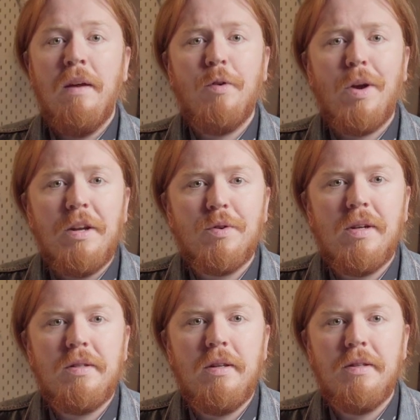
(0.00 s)
If you're
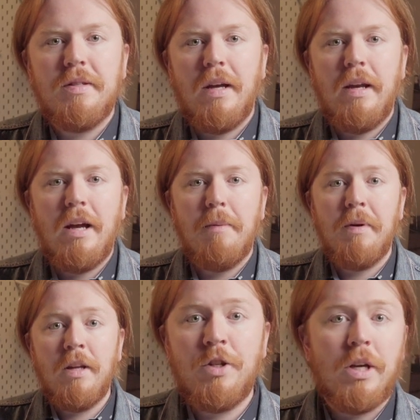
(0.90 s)
interested in signing
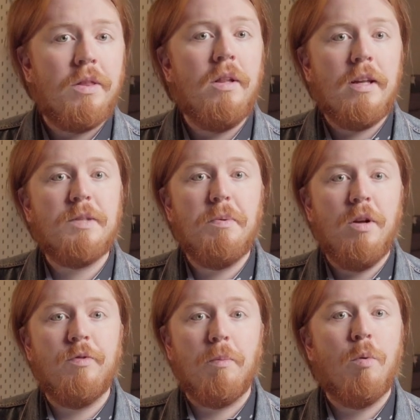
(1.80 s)
up, check the links
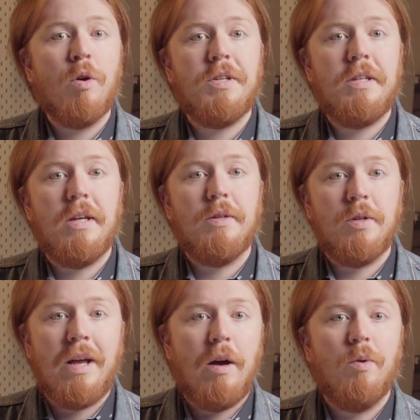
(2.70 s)
below for more details
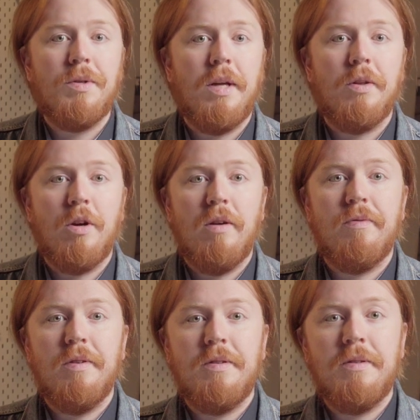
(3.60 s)
on how to attend the
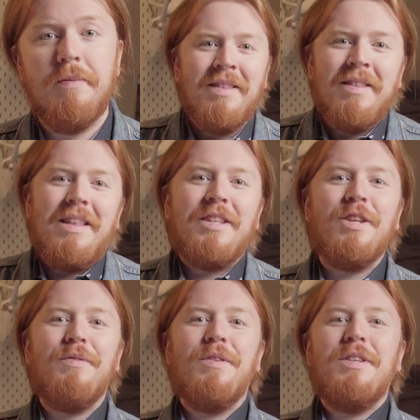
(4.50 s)
conference. That's
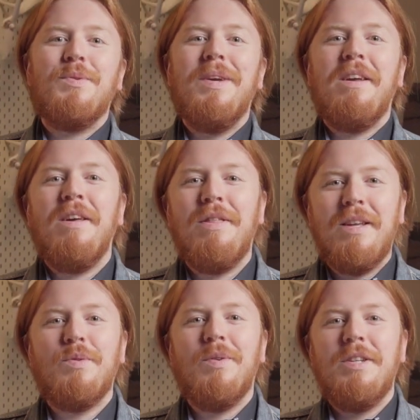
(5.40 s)
all for this week.
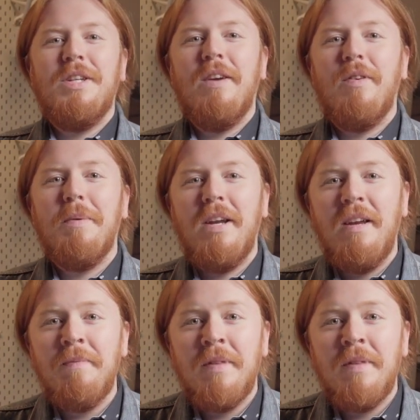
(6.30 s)
Thanks for watching, everybody.